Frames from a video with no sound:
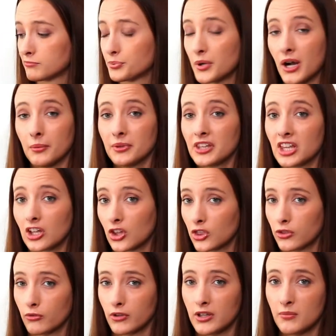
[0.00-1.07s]
probably like
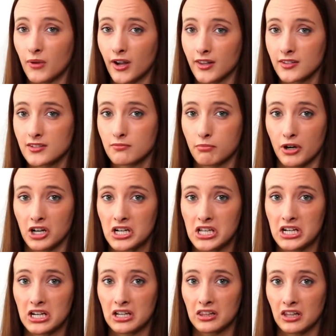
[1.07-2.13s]
3 months
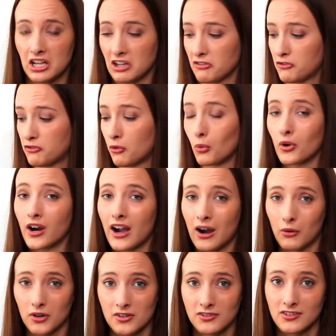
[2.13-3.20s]
burning it like 4
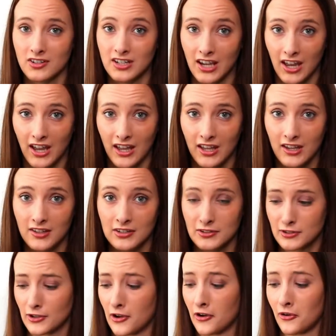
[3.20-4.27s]
hours a day.
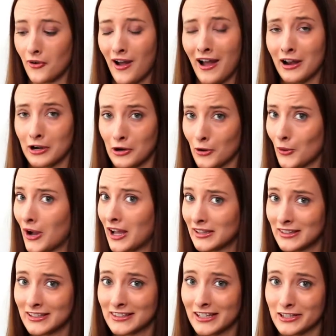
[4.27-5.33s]
So I don't know, I
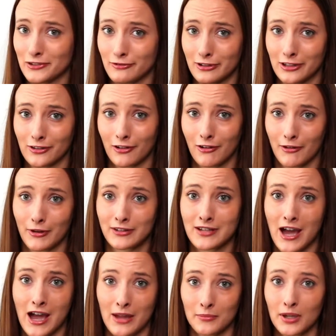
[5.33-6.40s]
think that's a really long
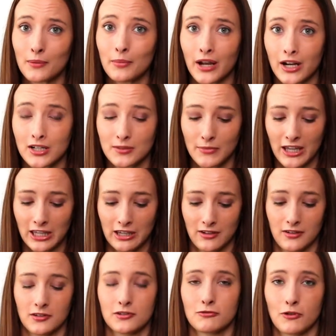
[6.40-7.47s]
time compared to my
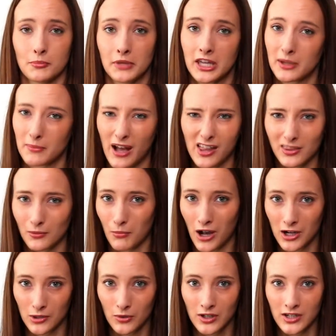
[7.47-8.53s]
candles from like Bath and
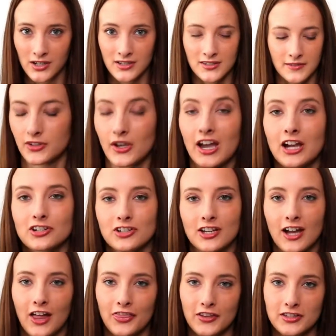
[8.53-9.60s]
Body Works. So I actually
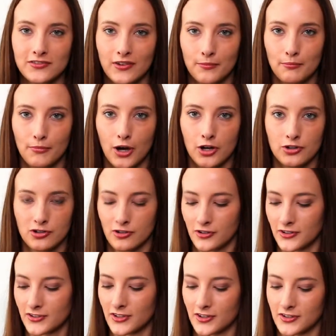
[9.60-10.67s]
got this from
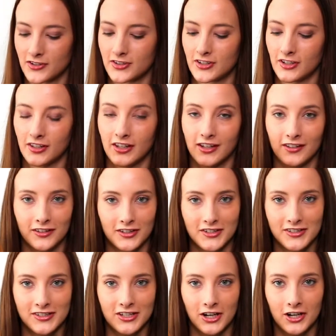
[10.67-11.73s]
Marshall's. There's still like a little
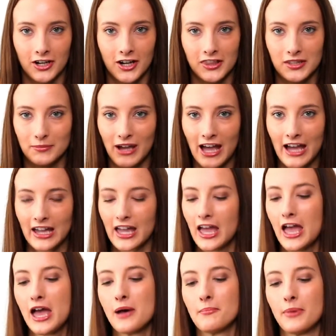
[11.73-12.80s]
sticker on the back,
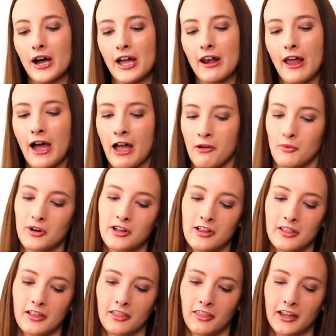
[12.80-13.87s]
but I
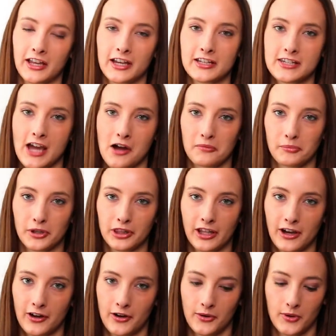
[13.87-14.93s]
will link down
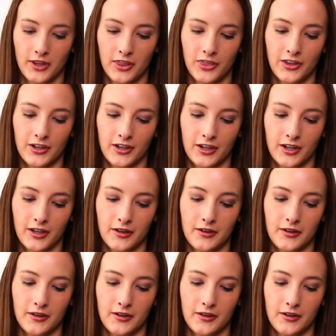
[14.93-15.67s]
below the